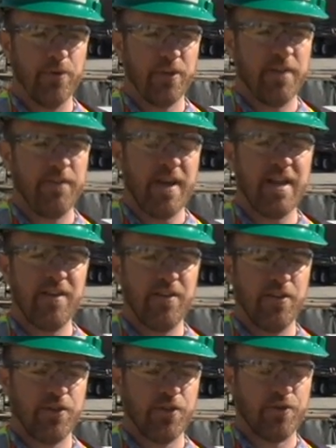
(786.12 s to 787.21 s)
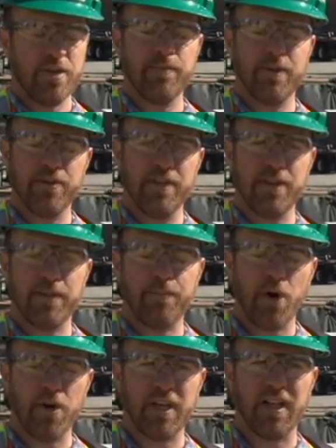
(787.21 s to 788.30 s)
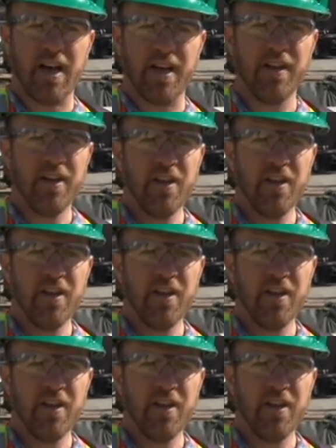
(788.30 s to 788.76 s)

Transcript: conveying the stream underneath the parking lot,